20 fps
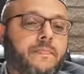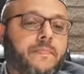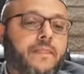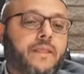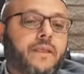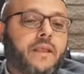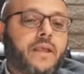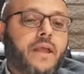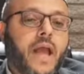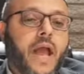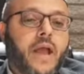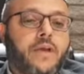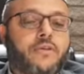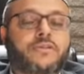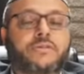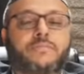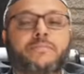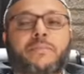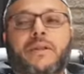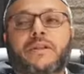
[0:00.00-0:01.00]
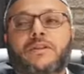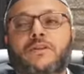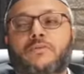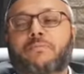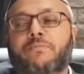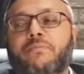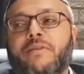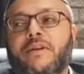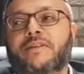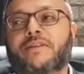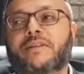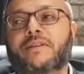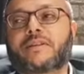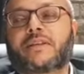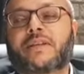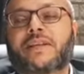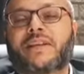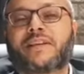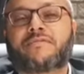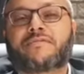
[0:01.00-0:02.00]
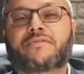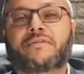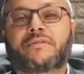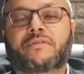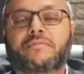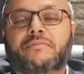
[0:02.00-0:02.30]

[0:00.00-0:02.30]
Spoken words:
Yeah, present. How you spell present gift?